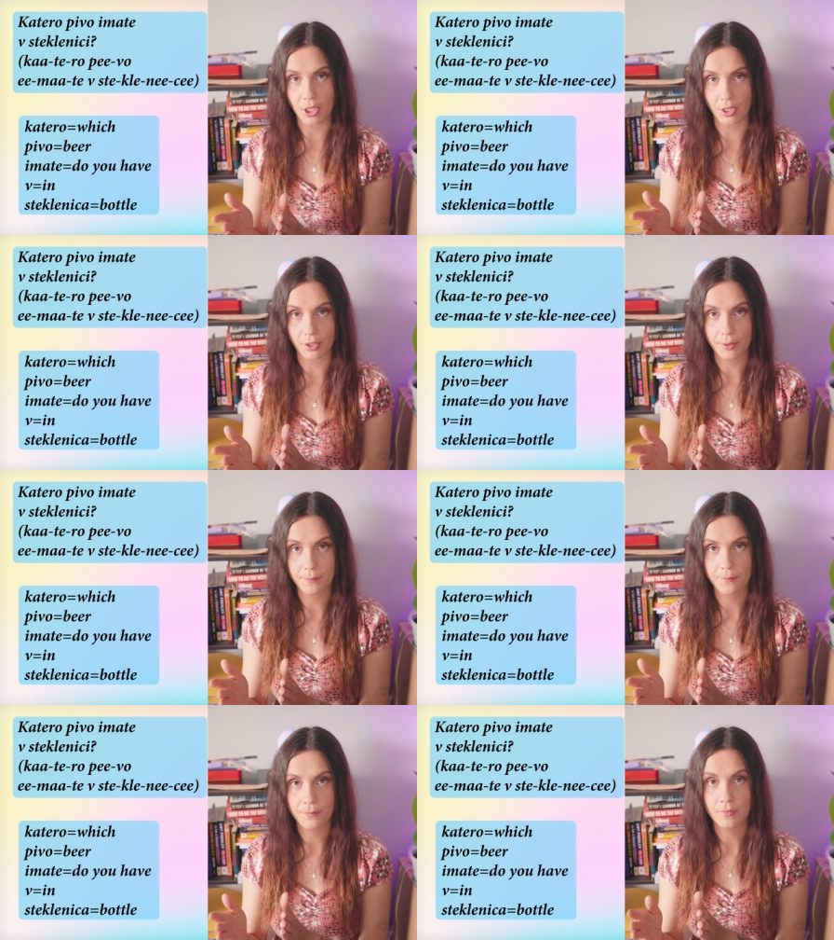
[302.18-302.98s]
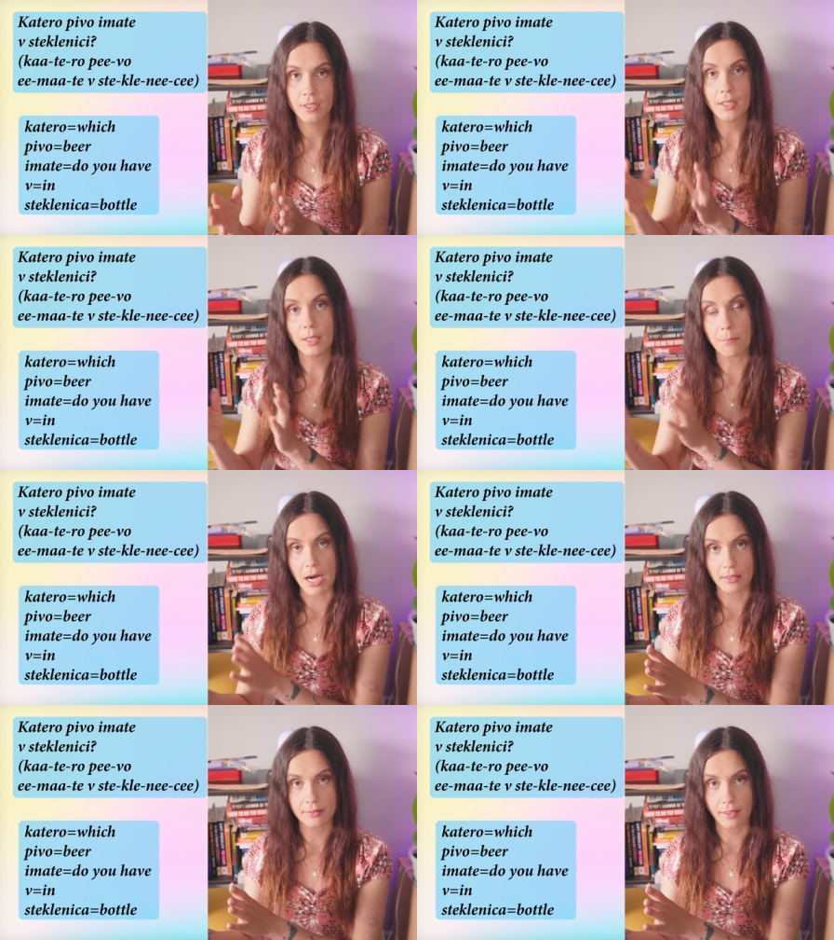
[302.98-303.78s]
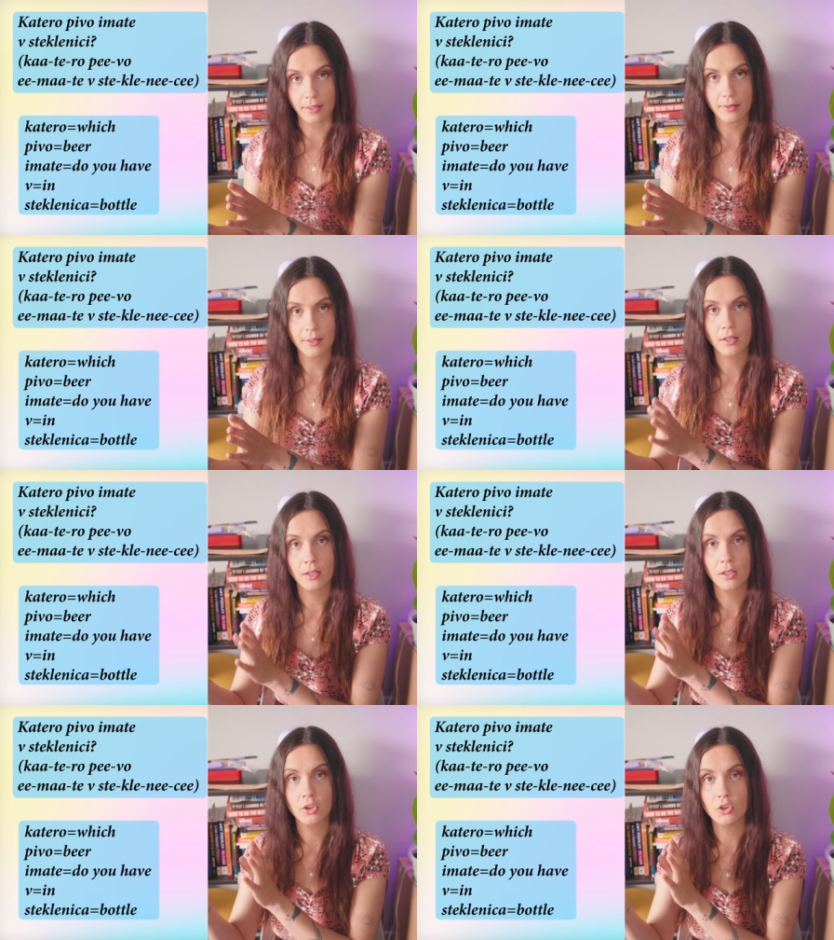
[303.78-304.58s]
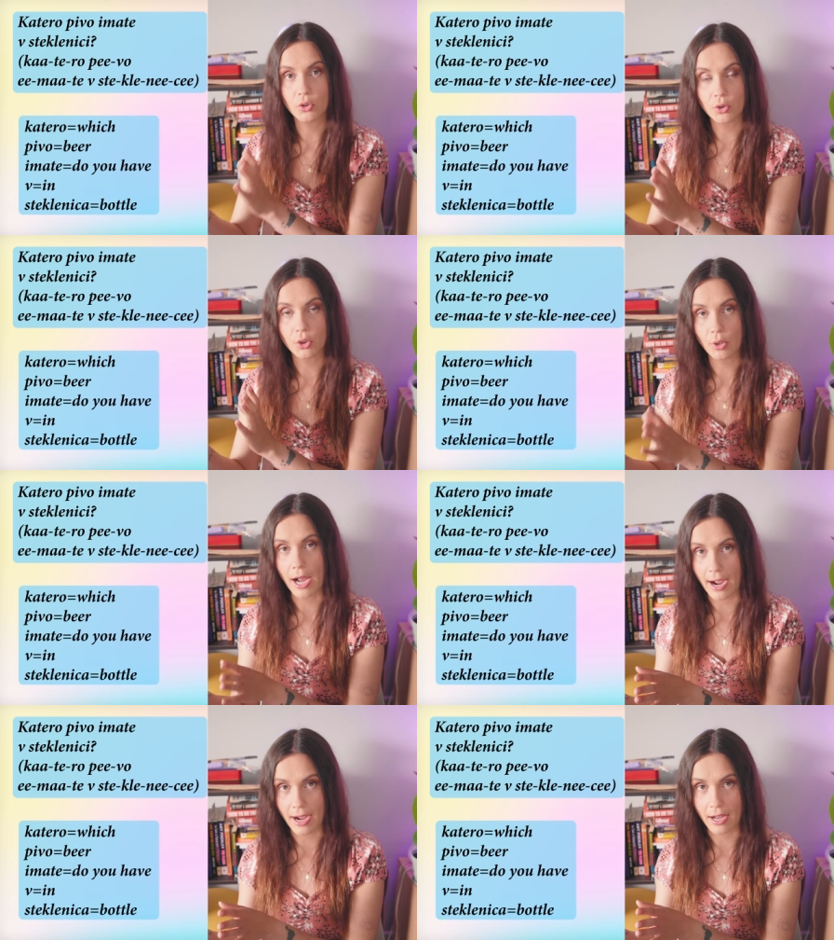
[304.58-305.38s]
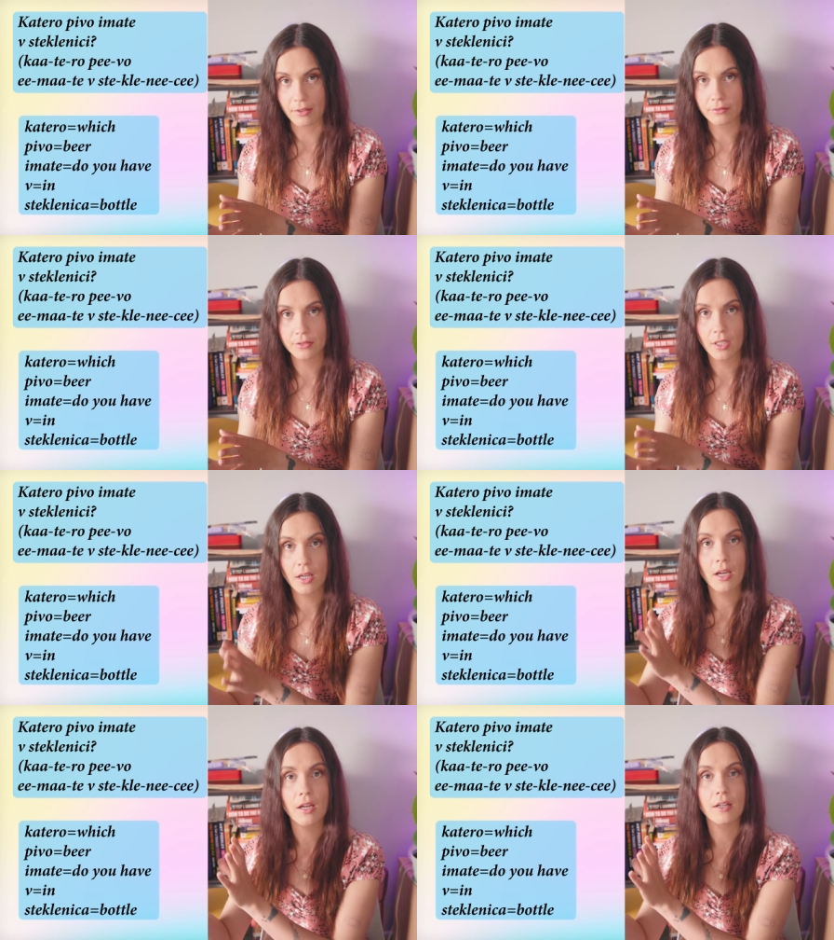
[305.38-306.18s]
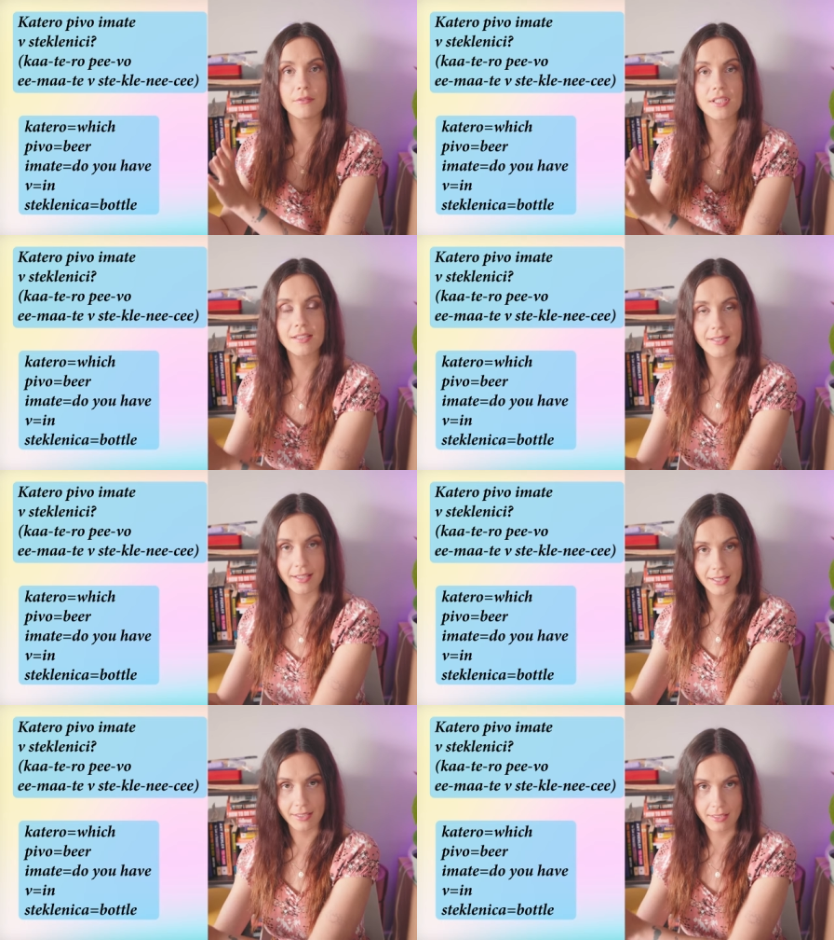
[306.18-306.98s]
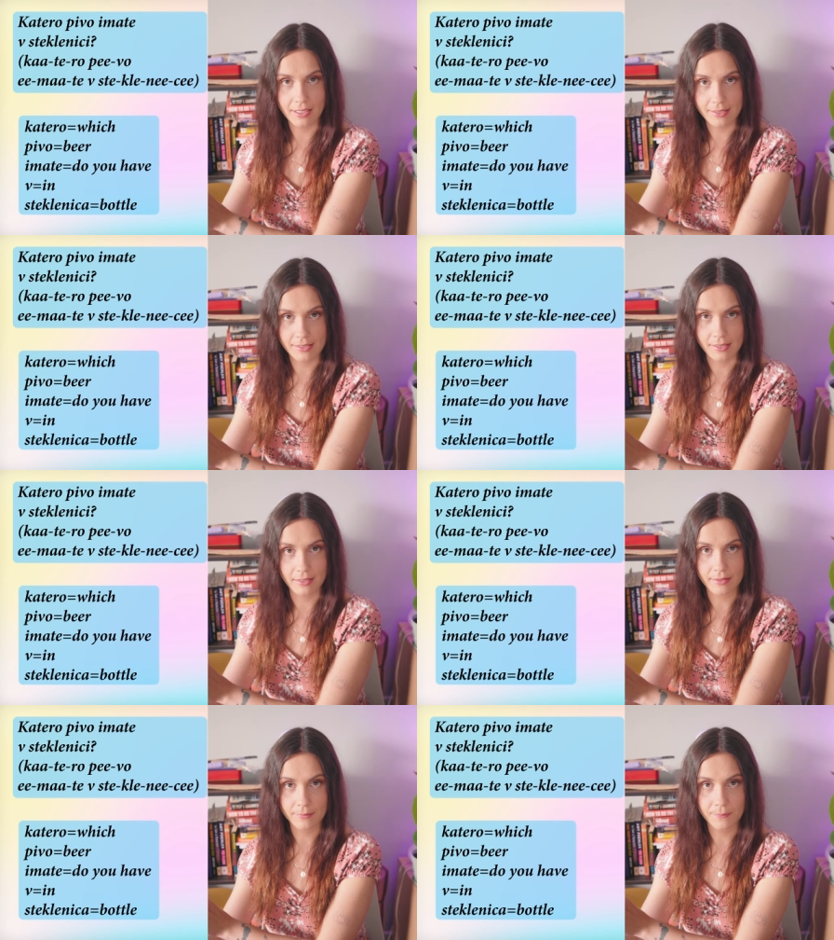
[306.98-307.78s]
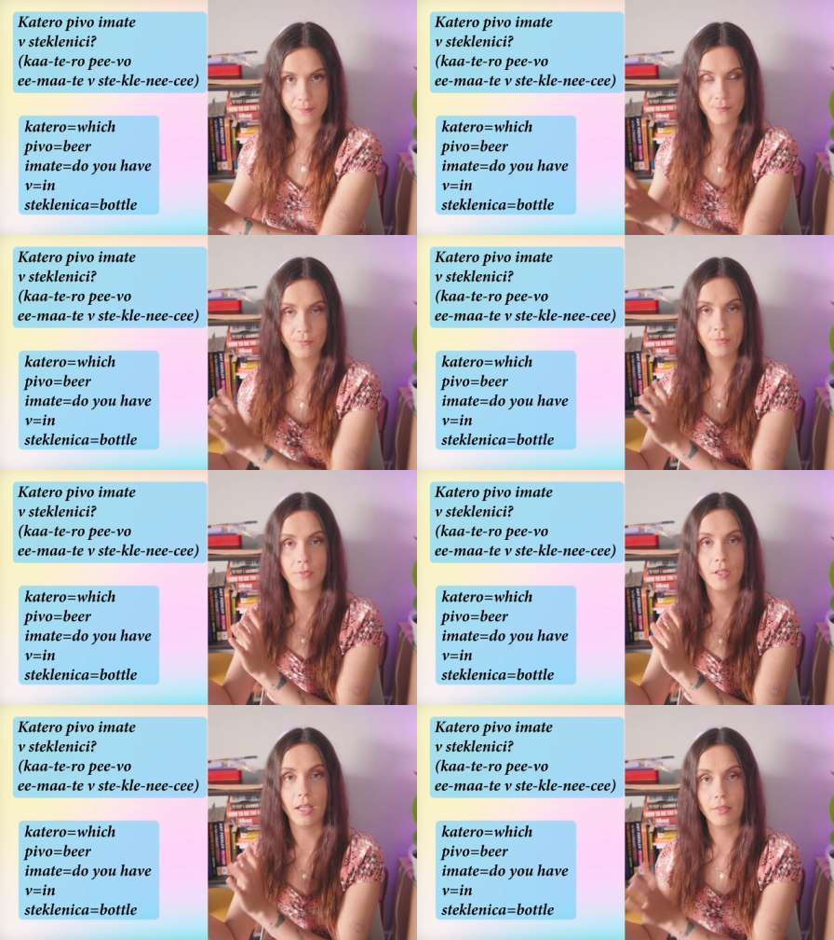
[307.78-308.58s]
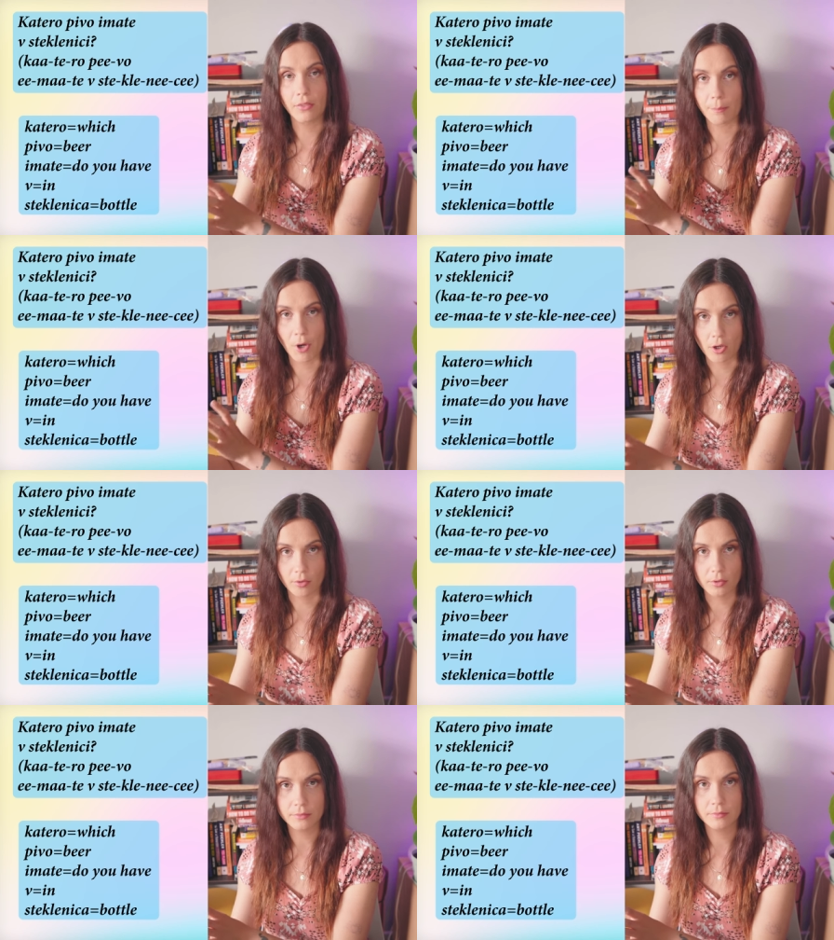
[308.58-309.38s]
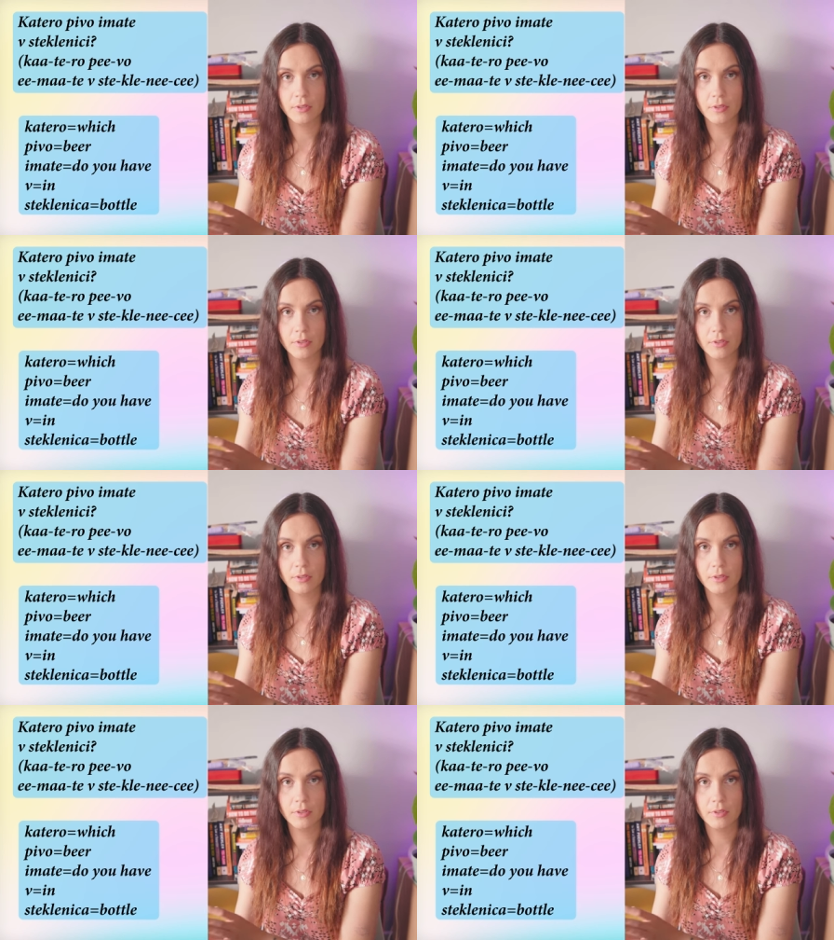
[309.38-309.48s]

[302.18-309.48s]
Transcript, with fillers: beer, imate, do you have v steklenici, in the bottle?